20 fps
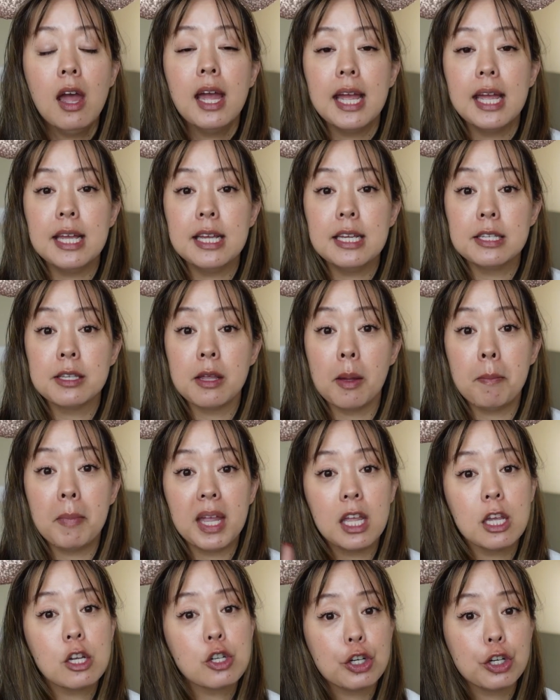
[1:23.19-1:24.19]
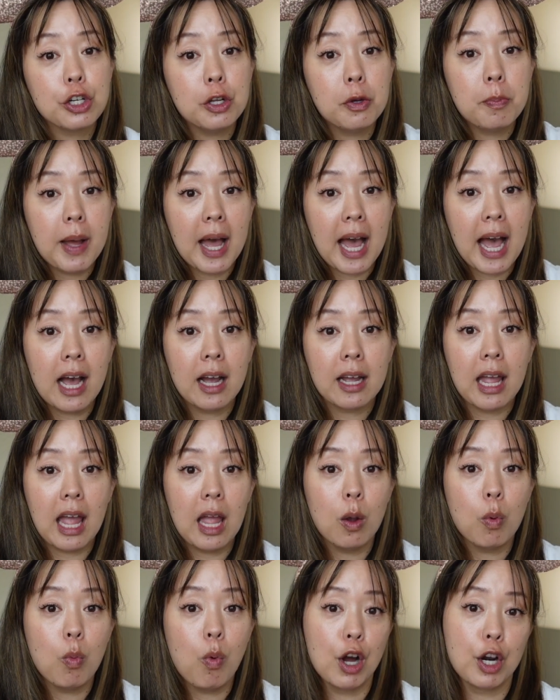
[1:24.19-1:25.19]
is making sure you pack
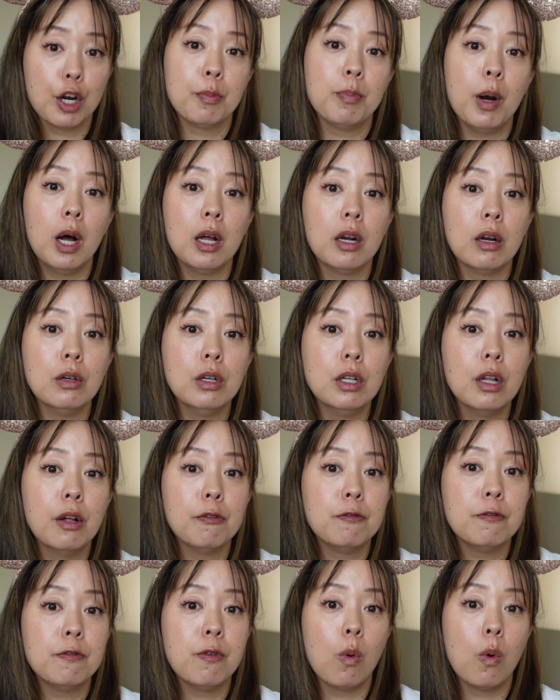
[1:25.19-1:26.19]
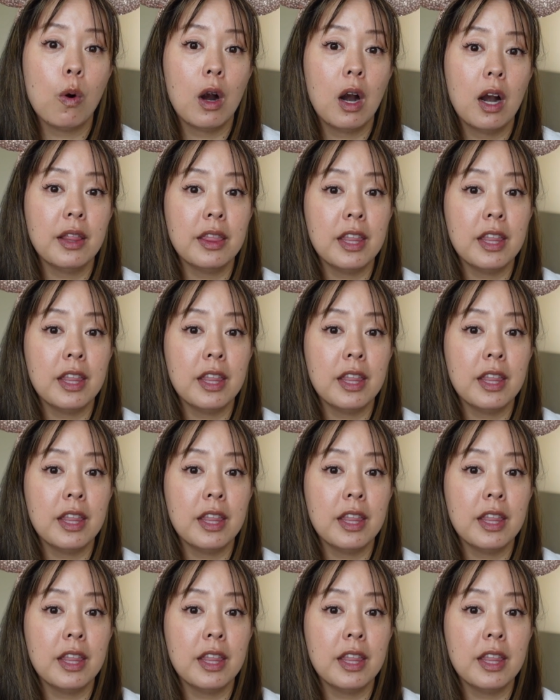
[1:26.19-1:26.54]
a water bottle for